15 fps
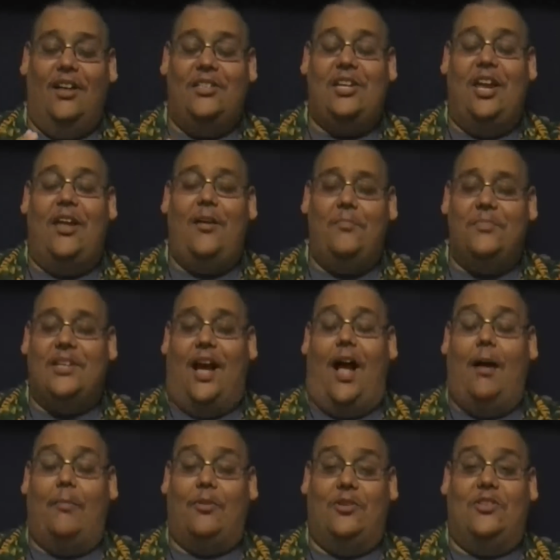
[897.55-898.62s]
Tim
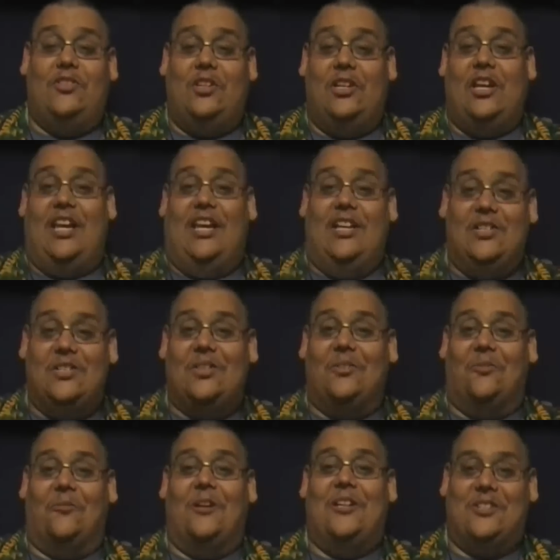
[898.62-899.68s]
Thomerson is the
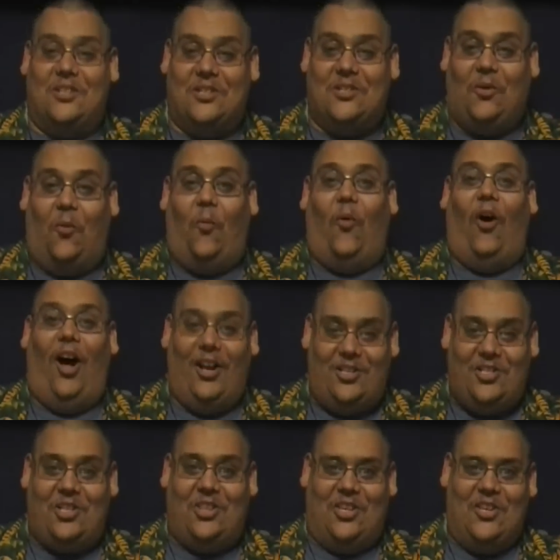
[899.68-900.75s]
reason to
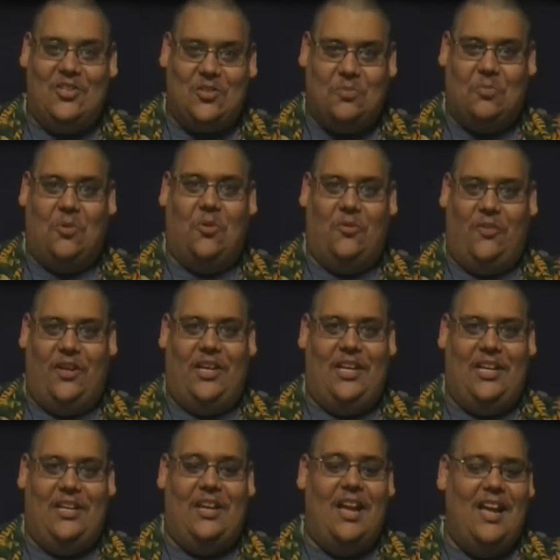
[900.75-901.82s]
watch this
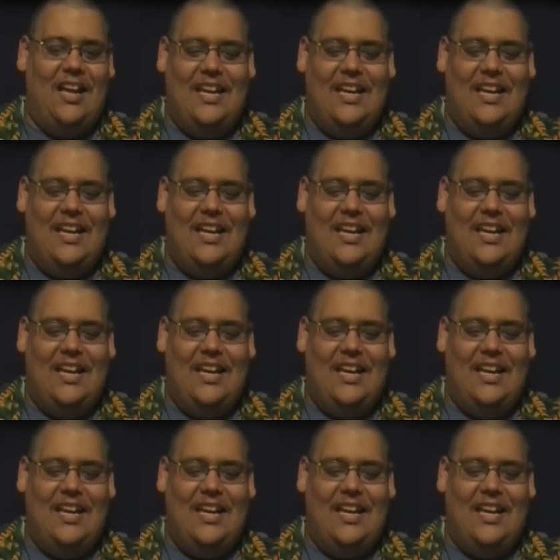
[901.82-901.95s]
movie.